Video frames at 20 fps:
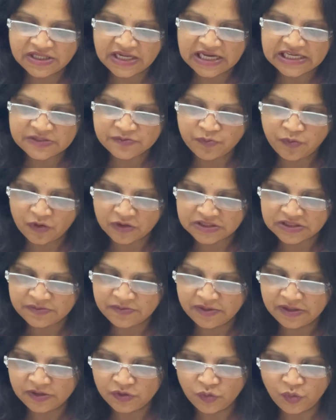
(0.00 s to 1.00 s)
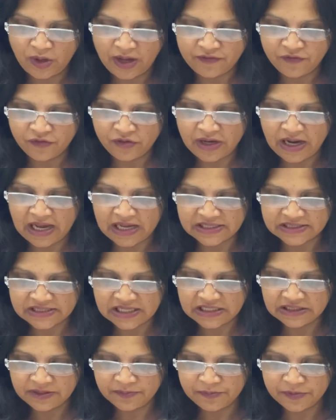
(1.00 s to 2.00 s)
as possible to avoid
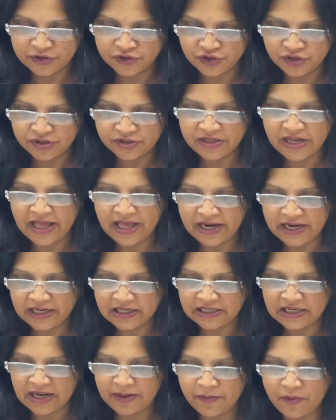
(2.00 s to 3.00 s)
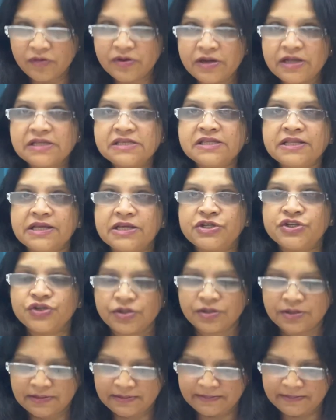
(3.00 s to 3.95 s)
asking the patient direct about his nature.